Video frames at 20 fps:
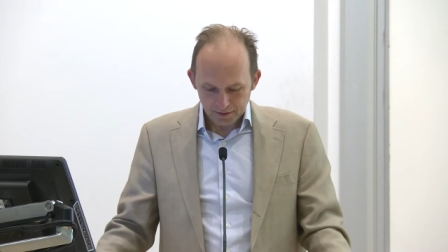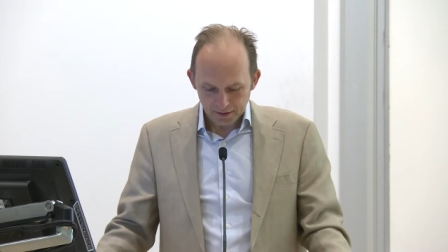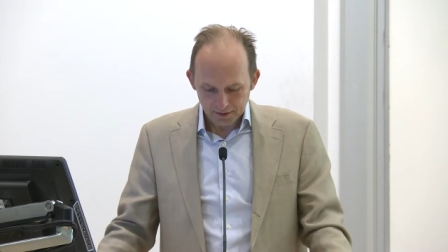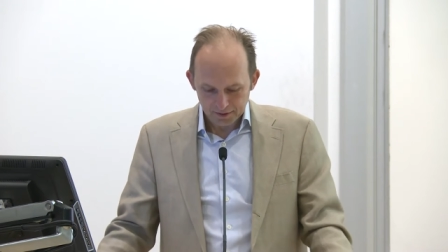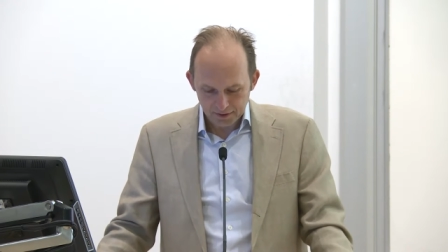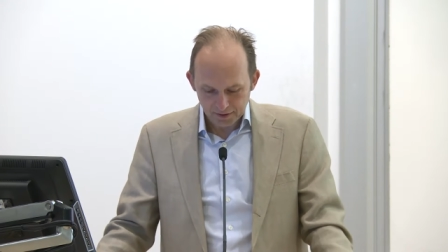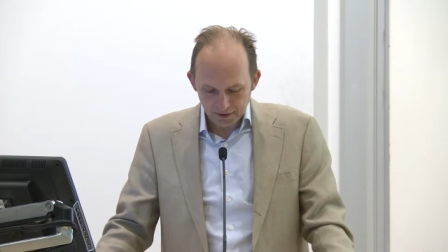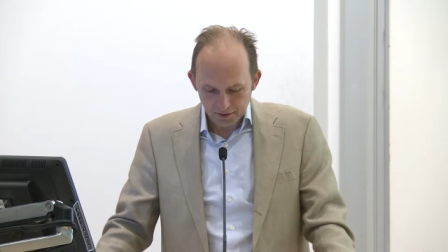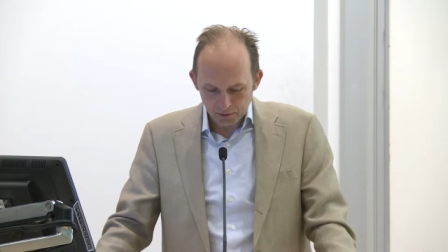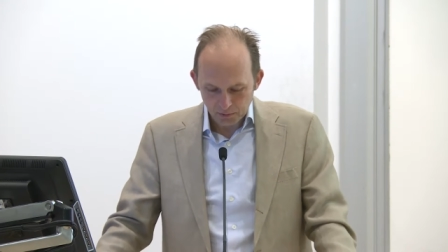It
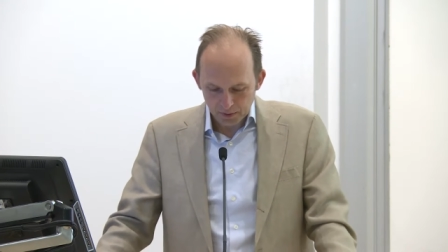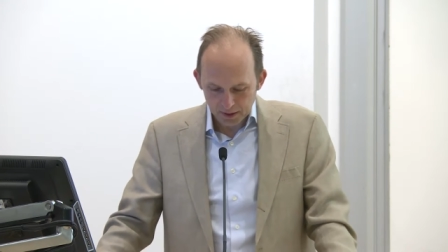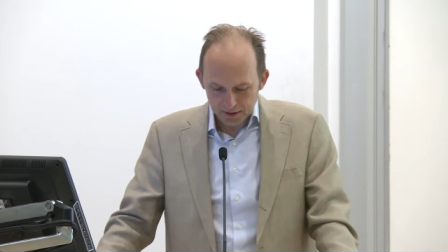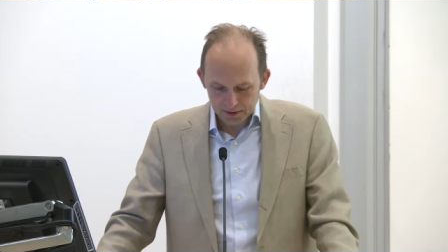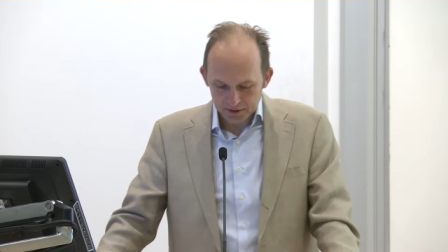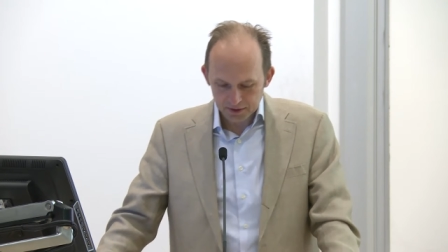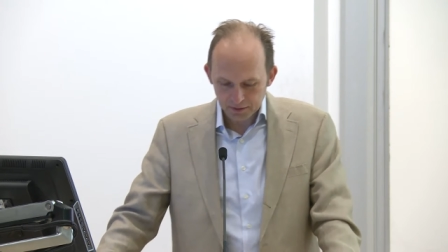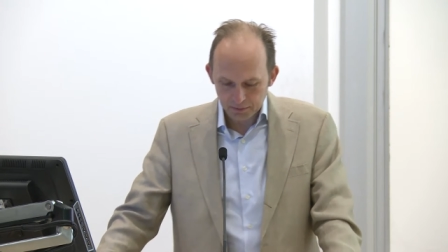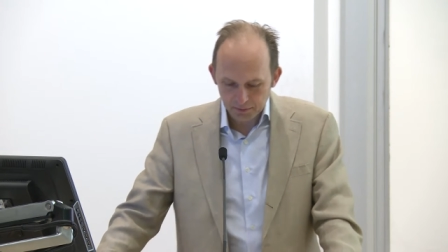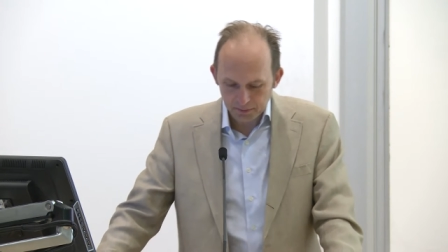did it with
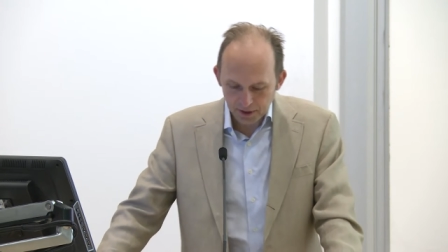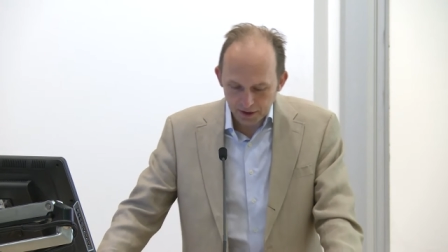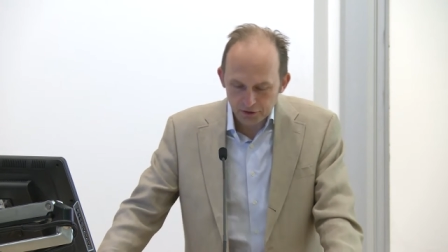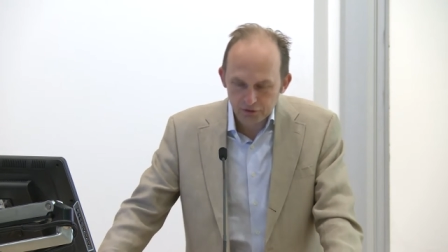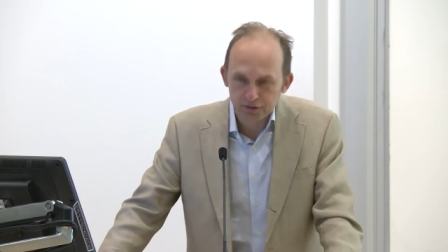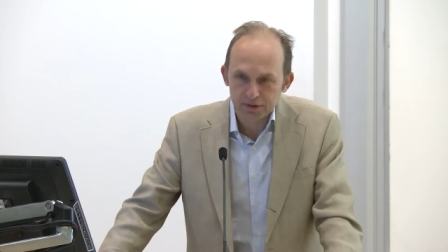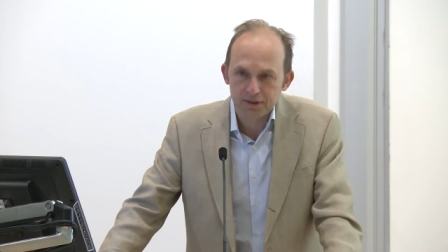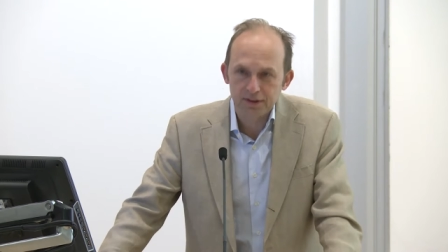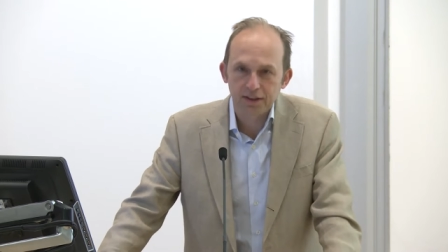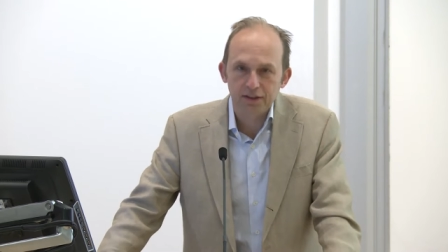some
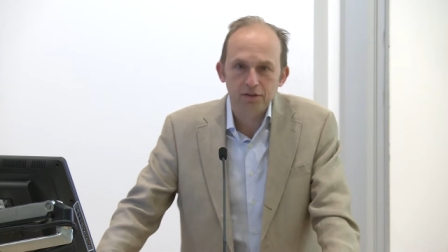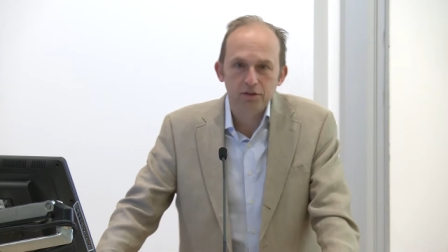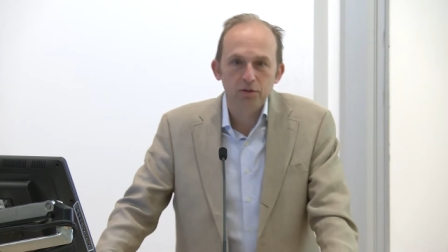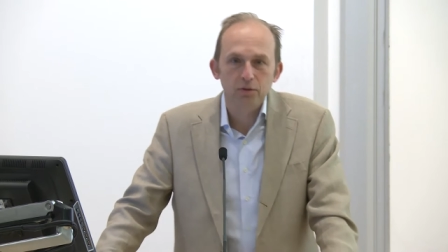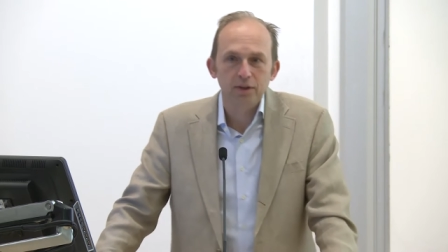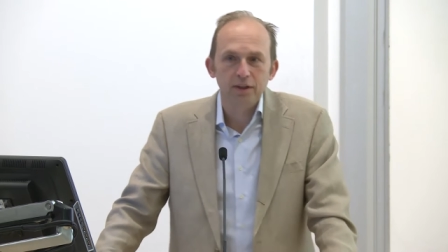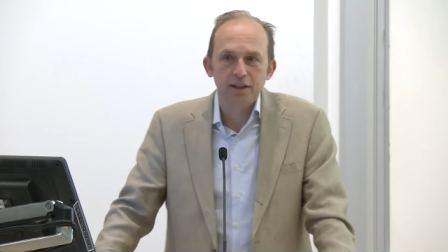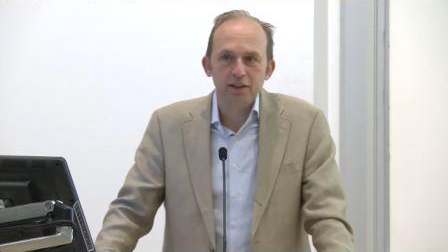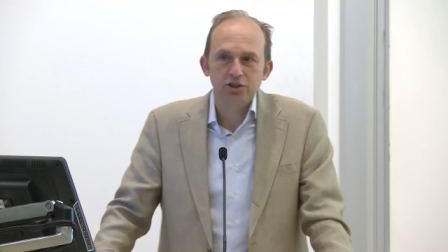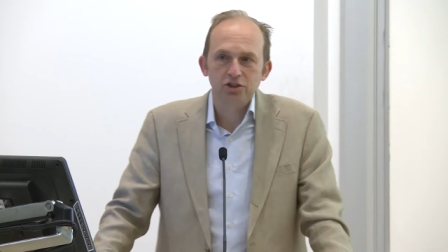interesting new
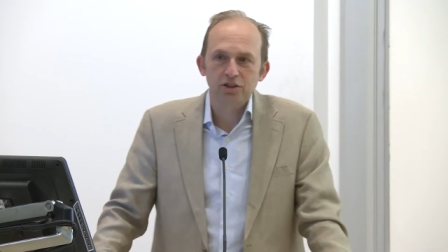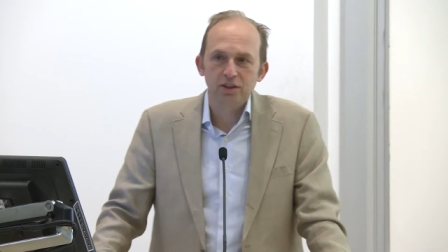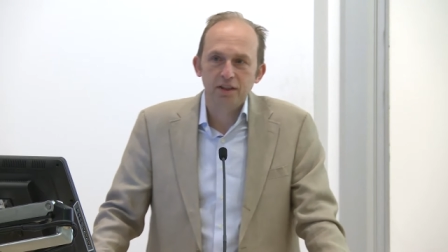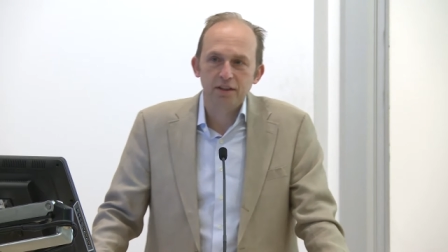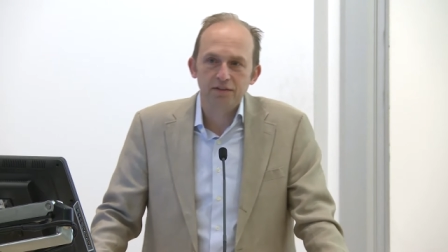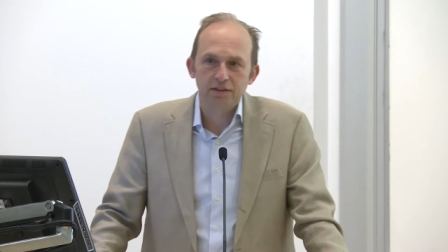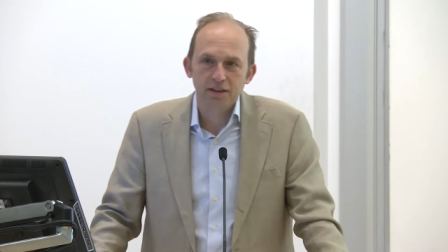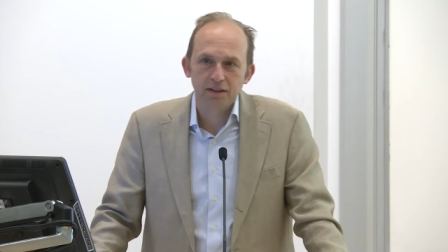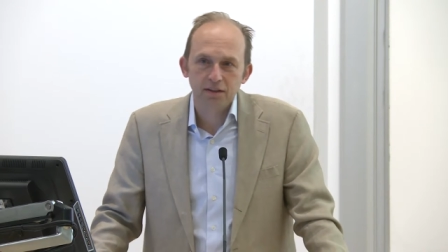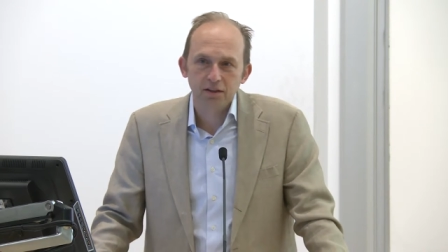
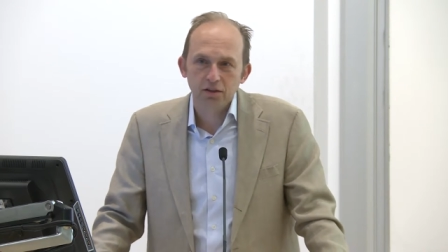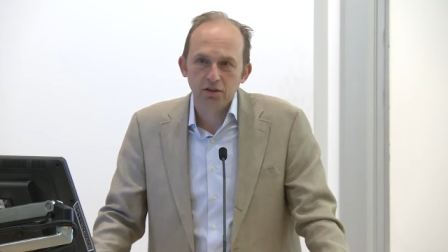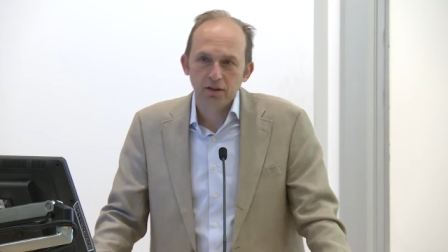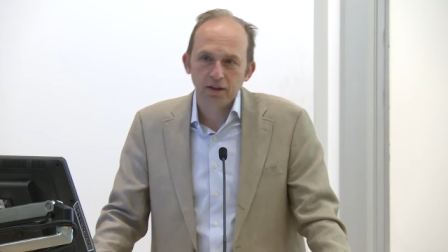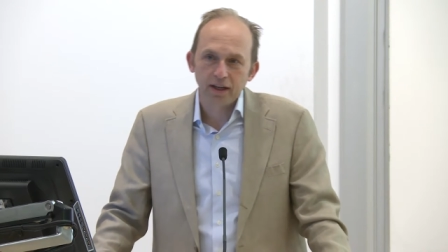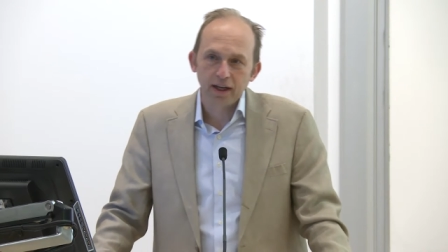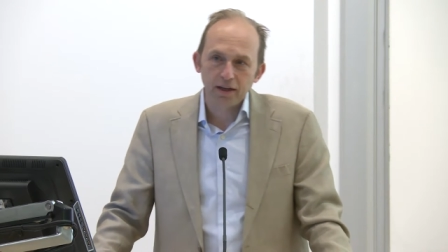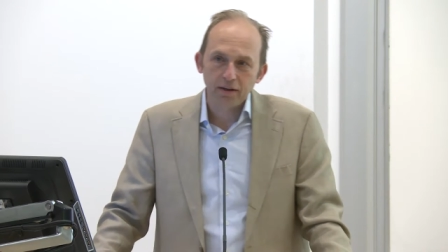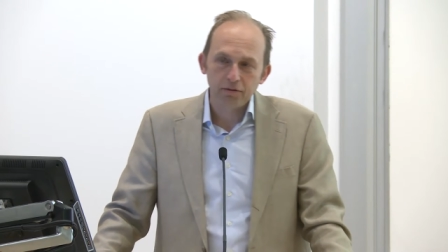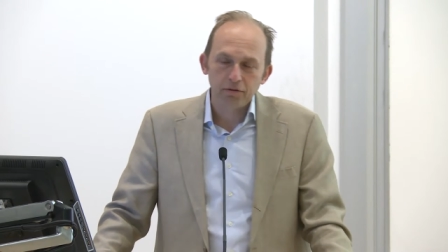initiatives,
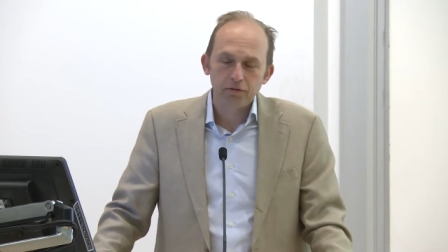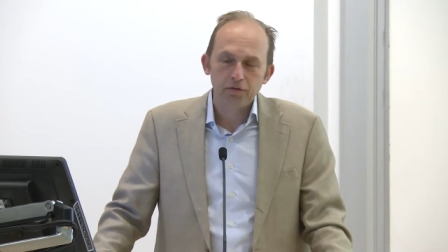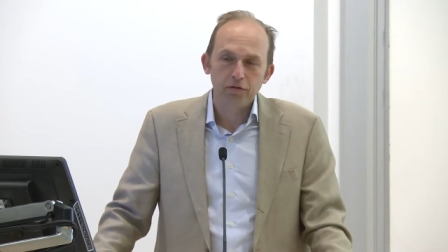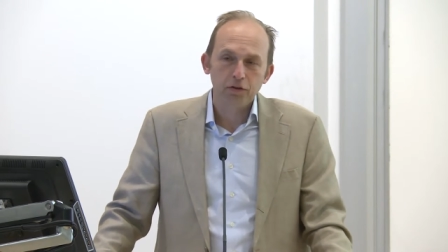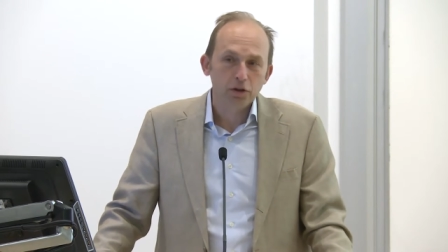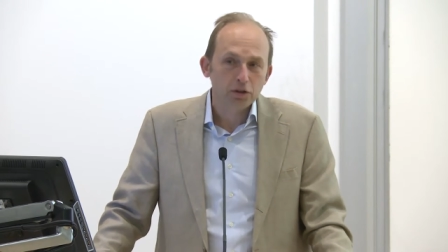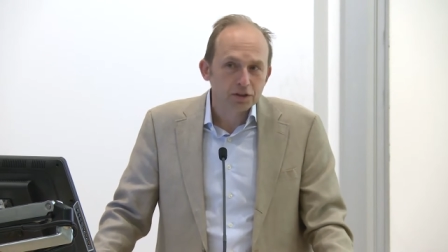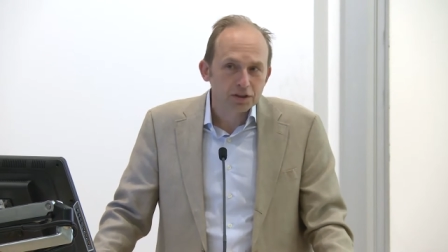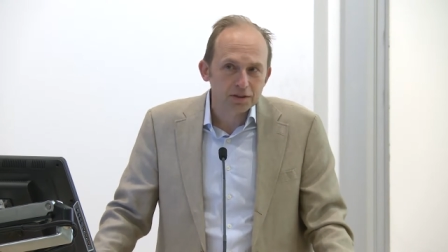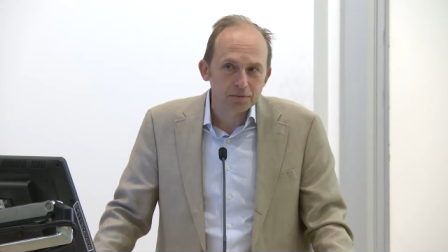including a
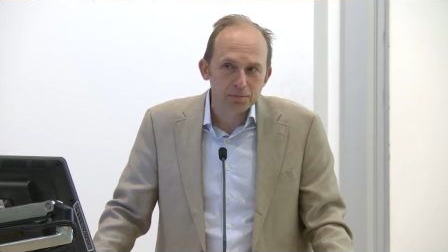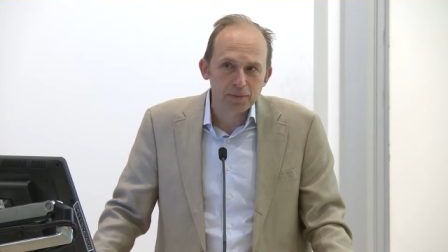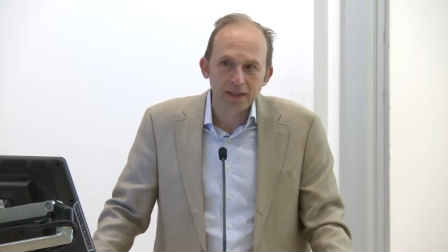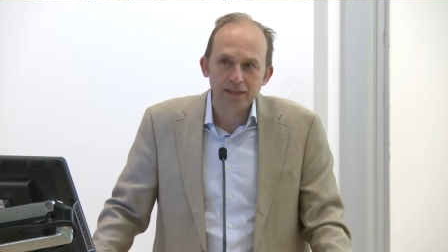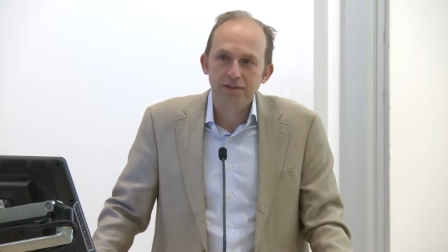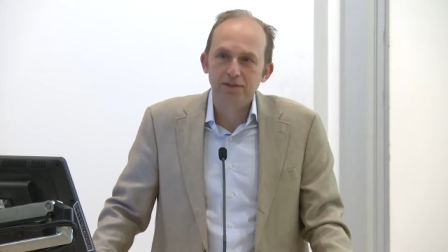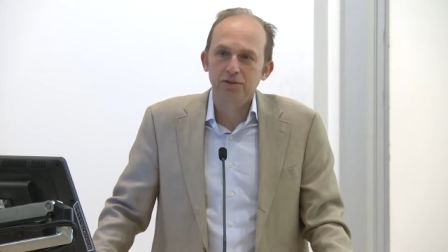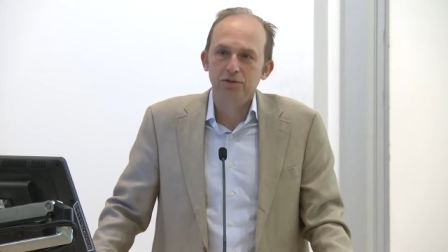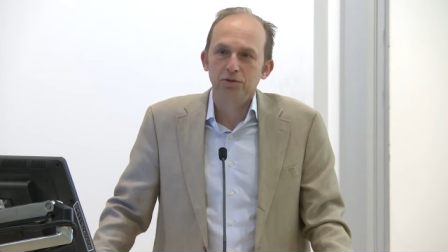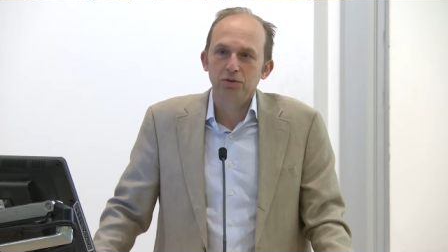first
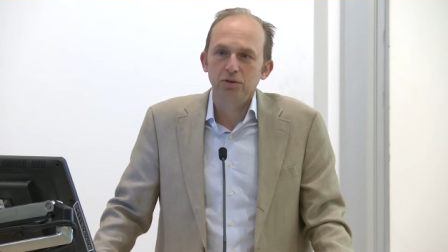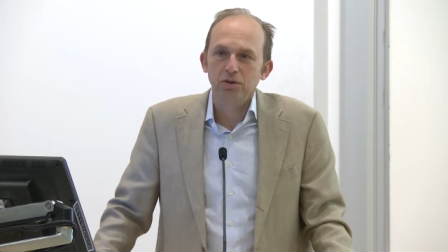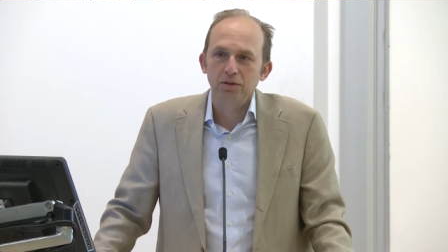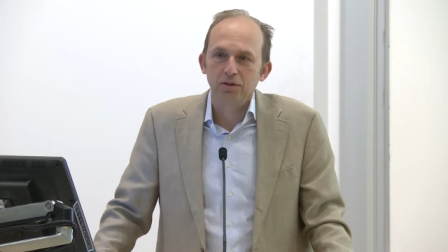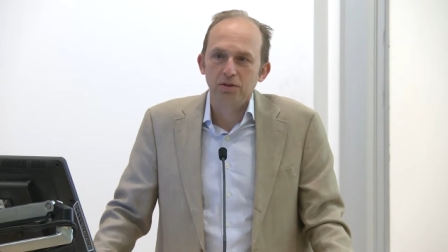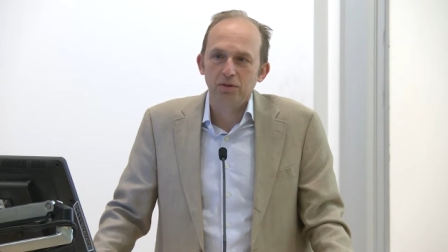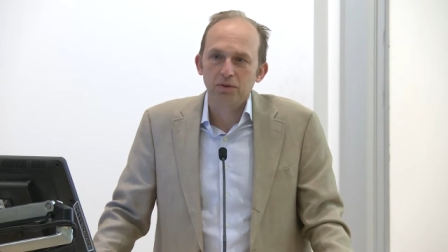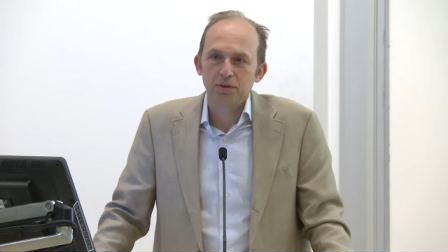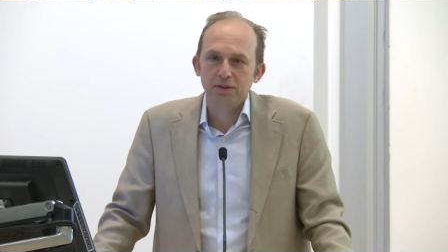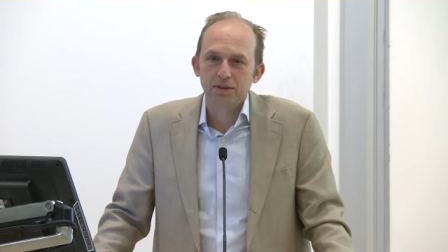med school.
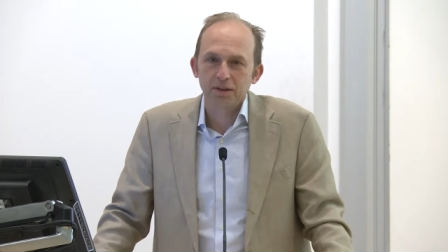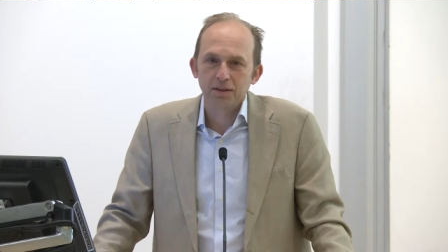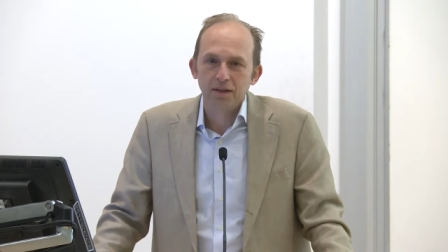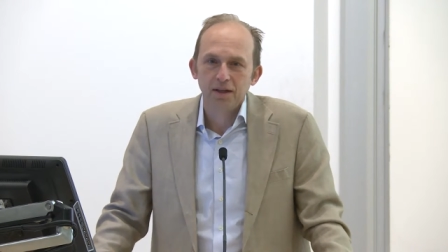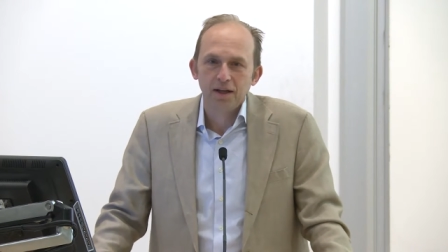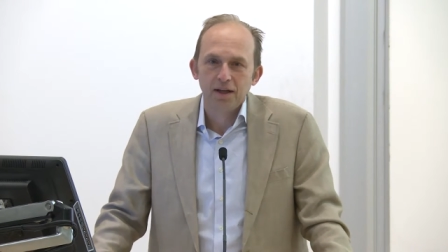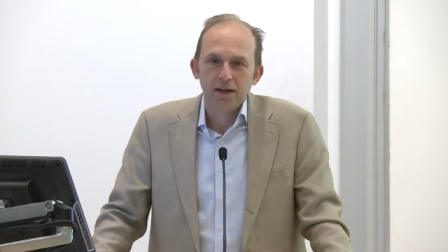There was a,